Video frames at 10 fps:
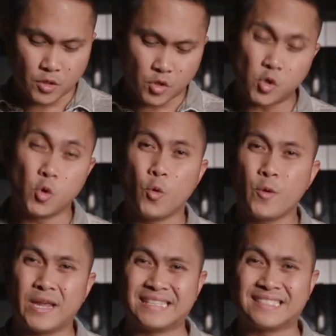
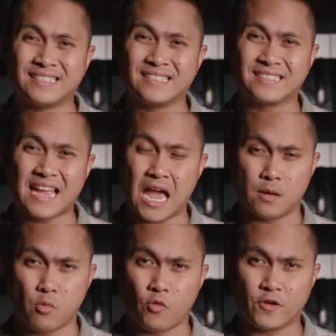who is this
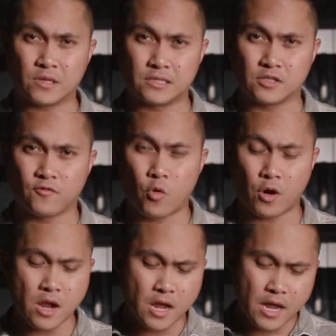anamorphic lens
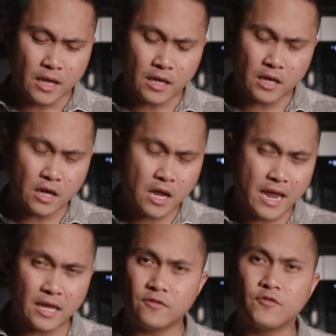for?
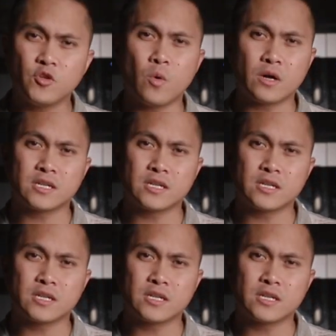If you are